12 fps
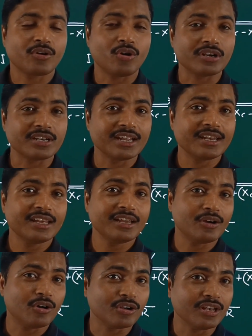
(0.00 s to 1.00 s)

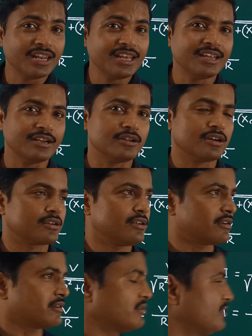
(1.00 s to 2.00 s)
containing only
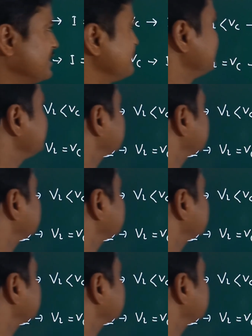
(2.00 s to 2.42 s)
inductor. That